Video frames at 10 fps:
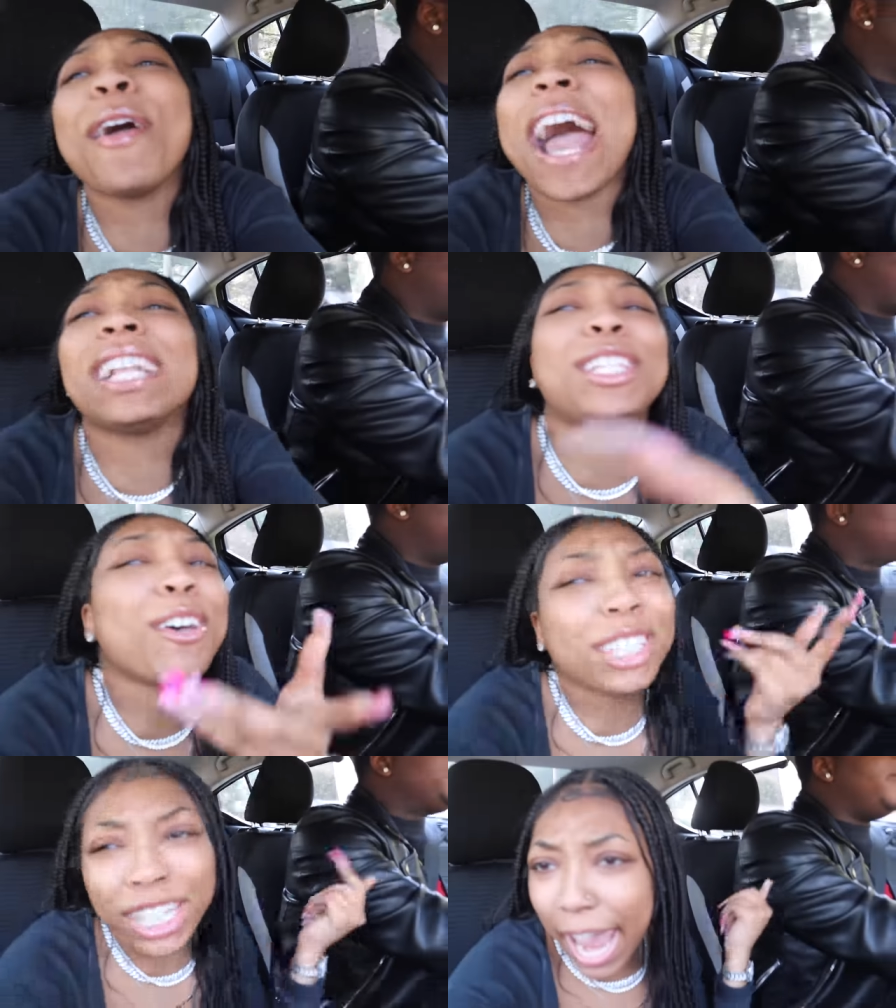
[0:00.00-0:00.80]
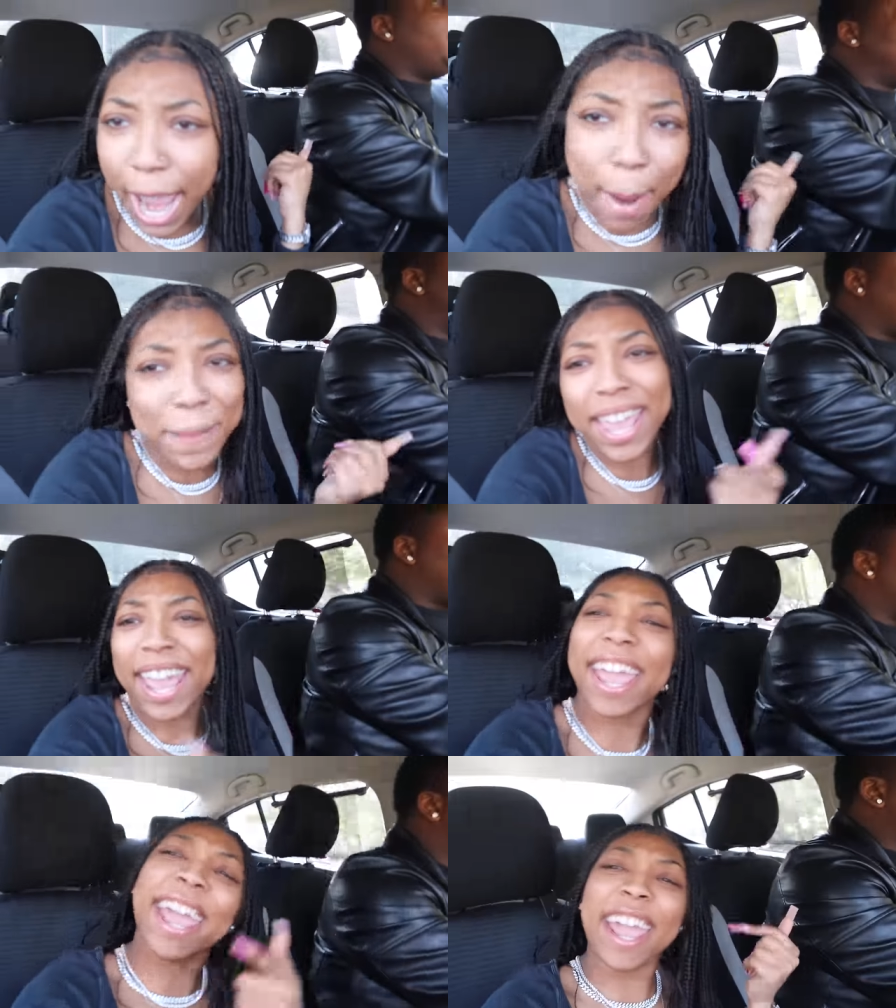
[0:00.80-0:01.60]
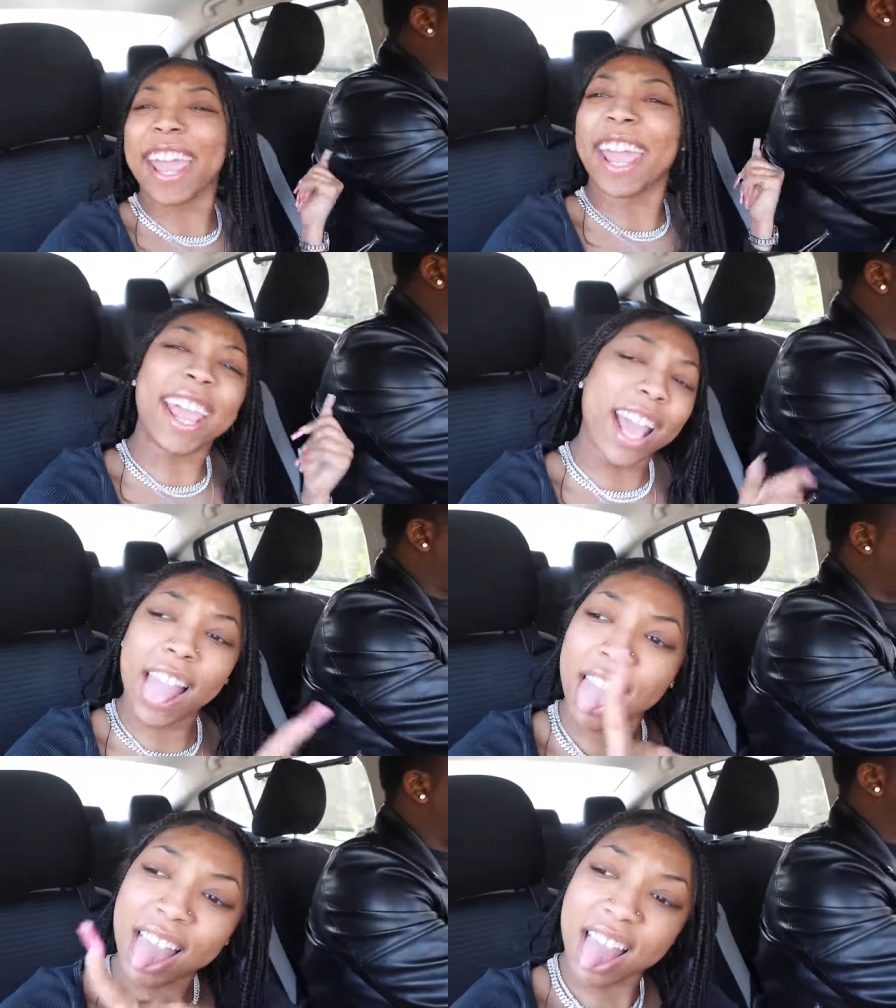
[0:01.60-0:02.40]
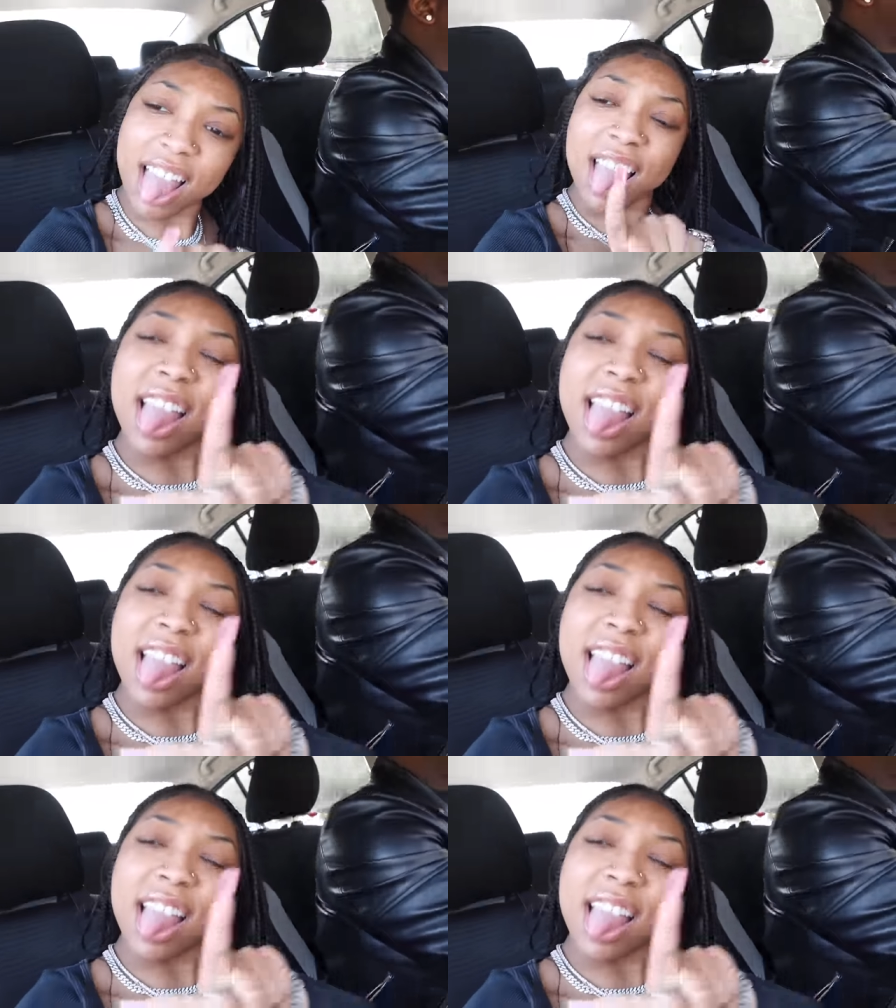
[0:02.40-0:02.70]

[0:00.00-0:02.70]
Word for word: you got to share. Because girl love chicken